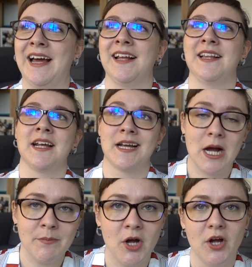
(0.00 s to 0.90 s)
and then I
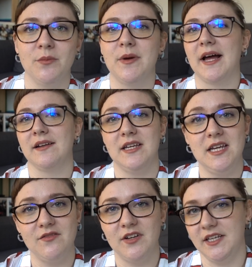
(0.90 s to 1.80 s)
come home and the
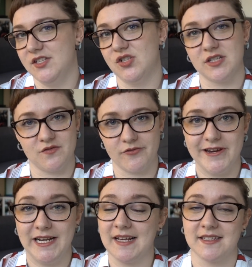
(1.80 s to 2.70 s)
evening is just for
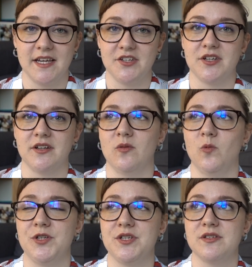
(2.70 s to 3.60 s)
relaxation,
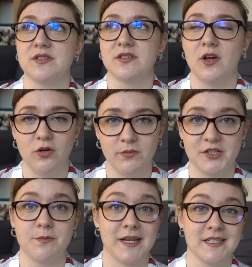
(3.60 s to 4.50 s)
which is so
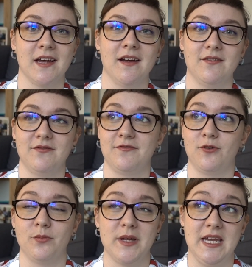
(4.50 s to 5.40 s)
much better
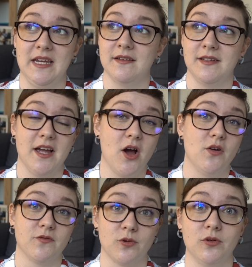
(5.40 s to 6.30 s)
for me
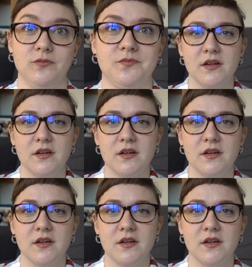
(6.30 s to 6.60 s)
overall.